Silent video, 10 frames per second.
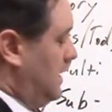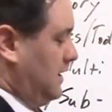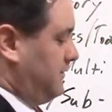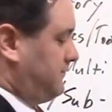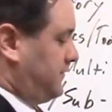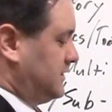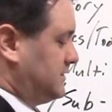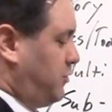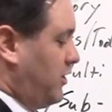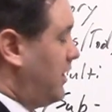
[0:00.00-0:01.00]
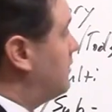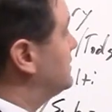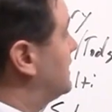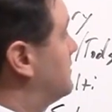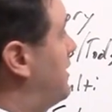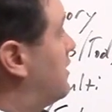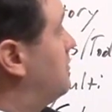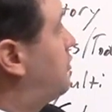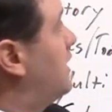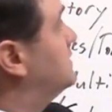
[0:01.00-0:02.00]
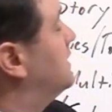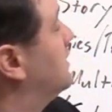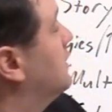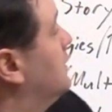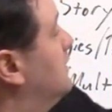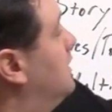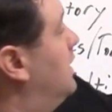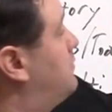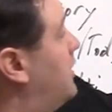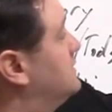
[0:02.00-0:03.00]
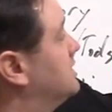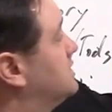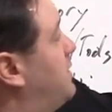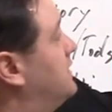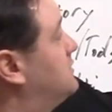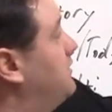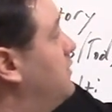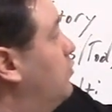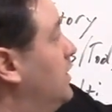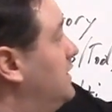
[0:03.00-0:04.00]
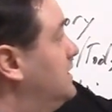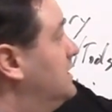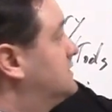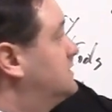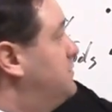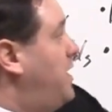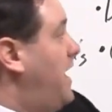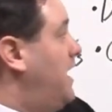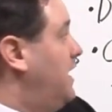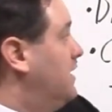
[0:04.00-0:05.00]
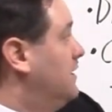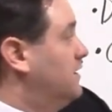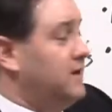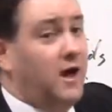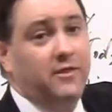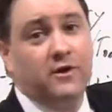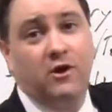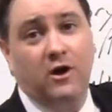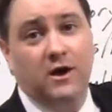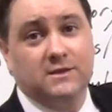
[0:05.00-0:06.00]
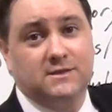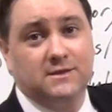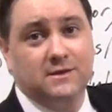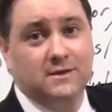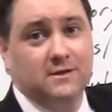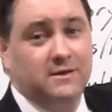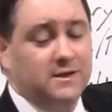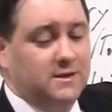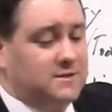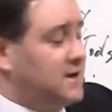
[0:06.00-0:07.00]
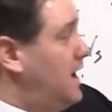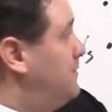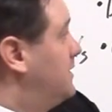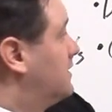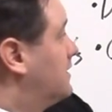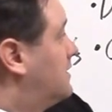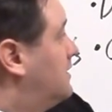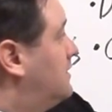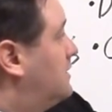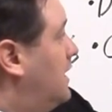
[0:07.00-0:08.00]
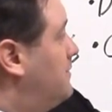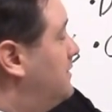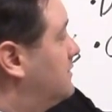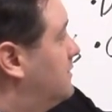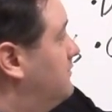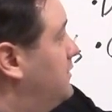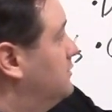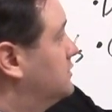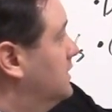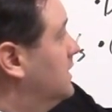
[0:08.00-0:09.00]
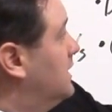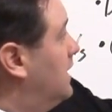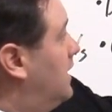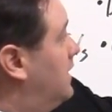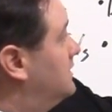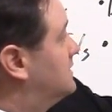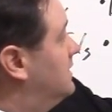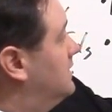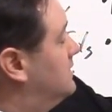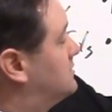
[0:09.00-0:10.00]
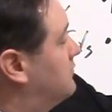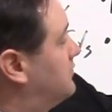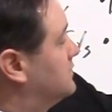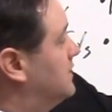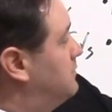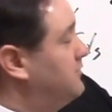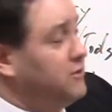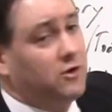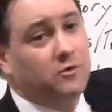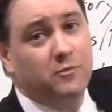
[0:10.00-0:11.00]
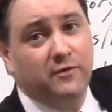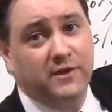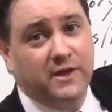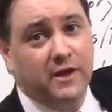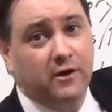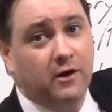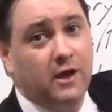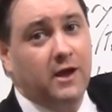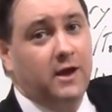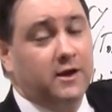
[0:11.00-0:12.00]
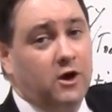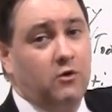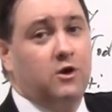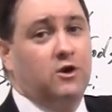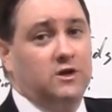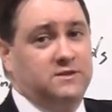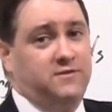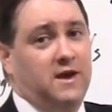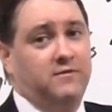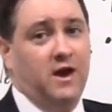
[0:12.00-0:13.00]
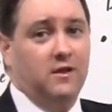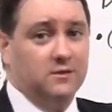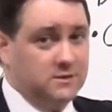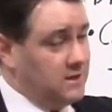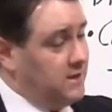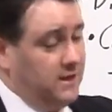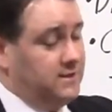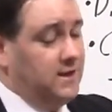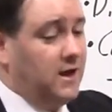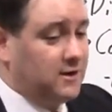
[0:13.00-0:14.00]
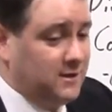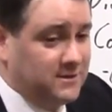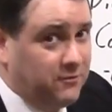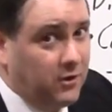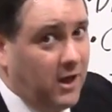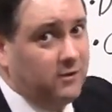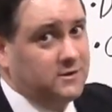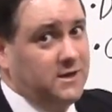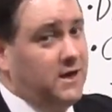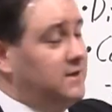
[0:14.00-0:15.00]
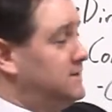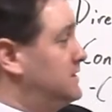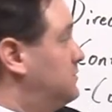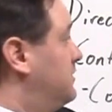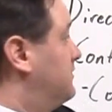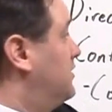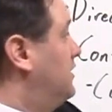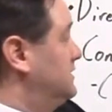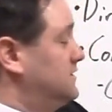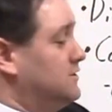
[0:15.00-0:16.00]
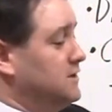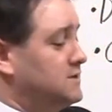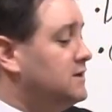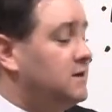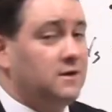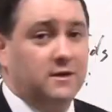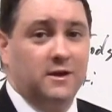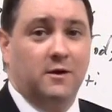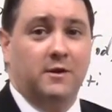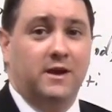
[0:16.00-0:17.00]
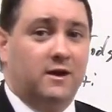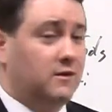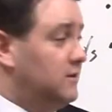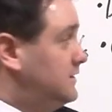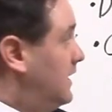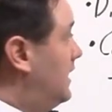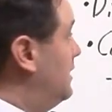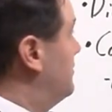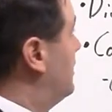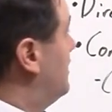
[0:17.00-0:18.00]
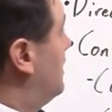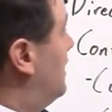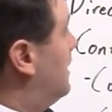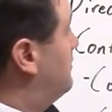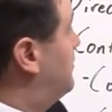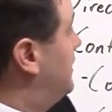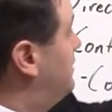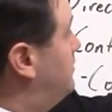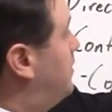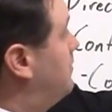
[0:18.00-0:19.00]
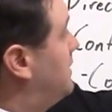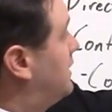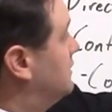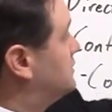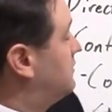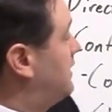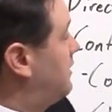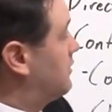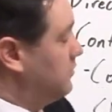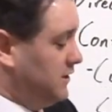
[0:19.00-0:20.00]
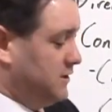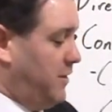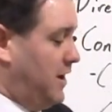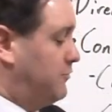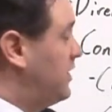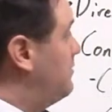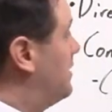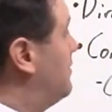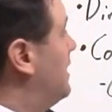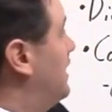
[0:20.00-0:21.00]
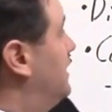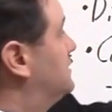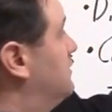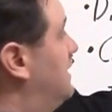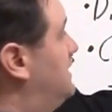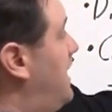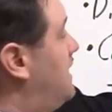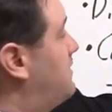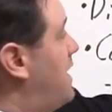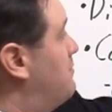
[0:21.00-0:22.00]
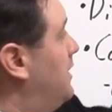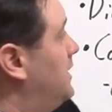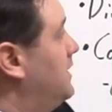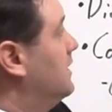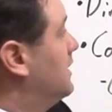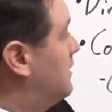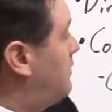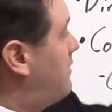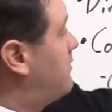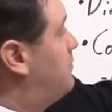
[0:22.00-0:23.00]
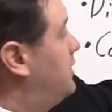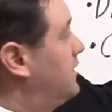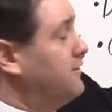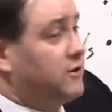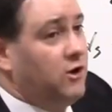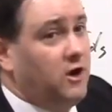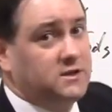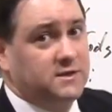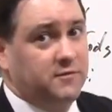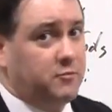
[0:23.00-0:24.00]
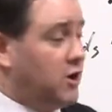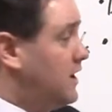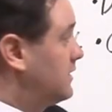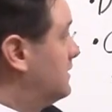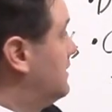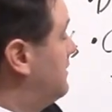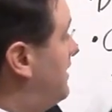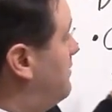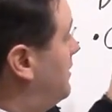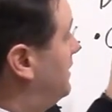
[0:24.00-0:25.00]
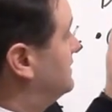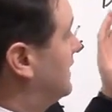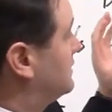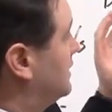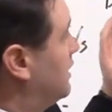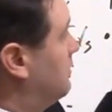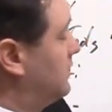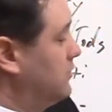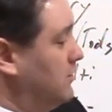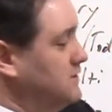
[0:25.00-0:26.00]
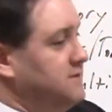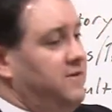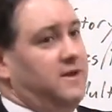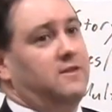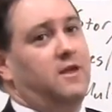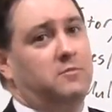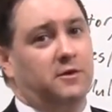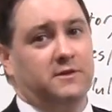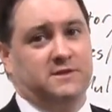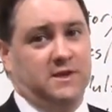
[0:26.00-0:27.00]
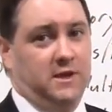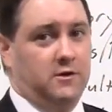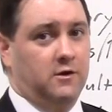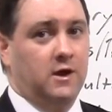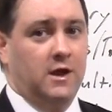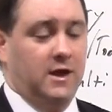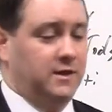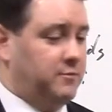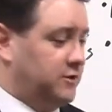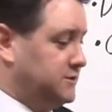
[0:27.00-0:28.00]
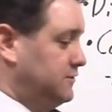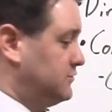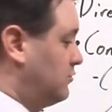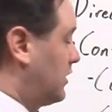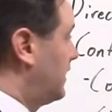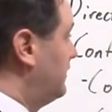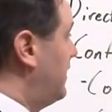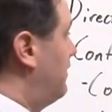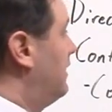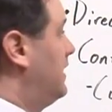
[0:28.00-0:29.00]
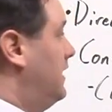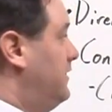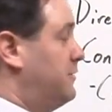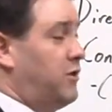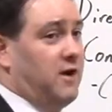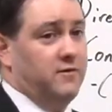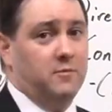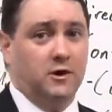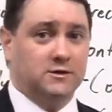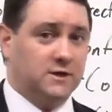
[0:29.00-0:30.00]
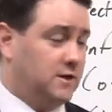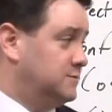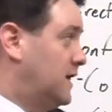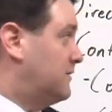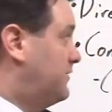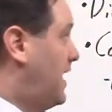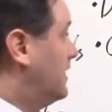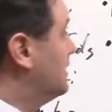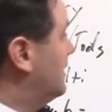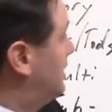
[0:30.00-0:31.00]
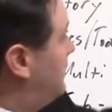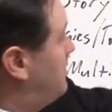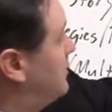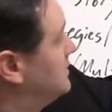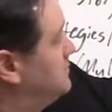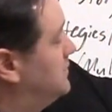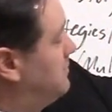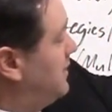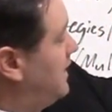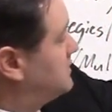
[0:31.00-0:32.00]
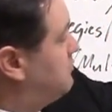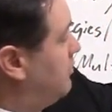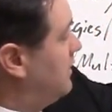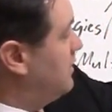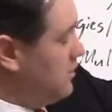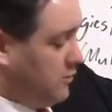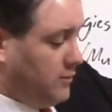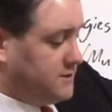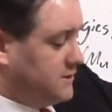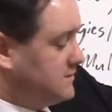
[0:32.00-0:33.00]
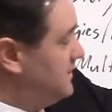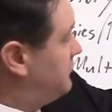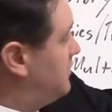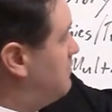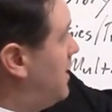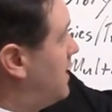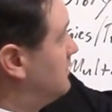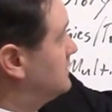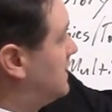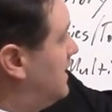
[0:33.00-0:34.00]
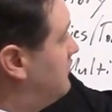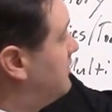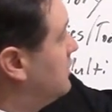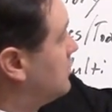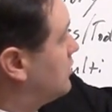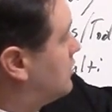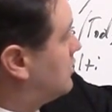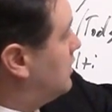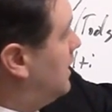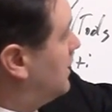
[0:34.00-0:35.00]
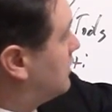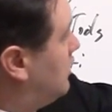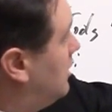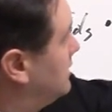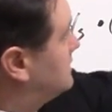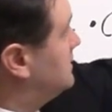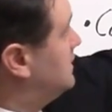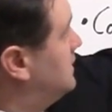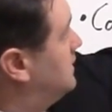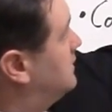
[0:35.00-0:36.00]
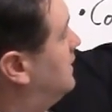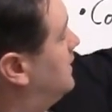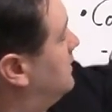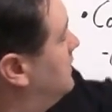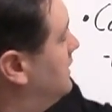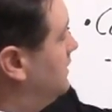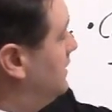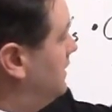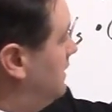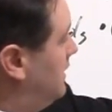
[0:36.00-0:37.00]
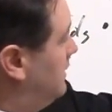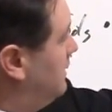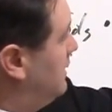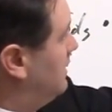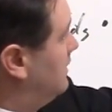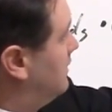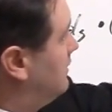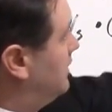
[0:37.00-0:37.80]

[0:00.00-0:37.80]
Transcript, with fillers: Uh, first point I always like to make on pricing, uh, pricing is based on the willingness to pay, not the cost. It's a common common confusion. Uh, so for example, if you go to a movie theater and a Coke costs $5, it did not cost $4.80 worth of cost. It cost you know, a nickel, a dime, uh, but, but because you're there, you're willing to pay a premium. And so they take that money, rather than putting it in the cost of the product, that money is actually going towards the fact that they built this theater and the person who's working there and their profit margin comes out of that. And that brings me to my next point, which is different models have uh, cost uh, in, in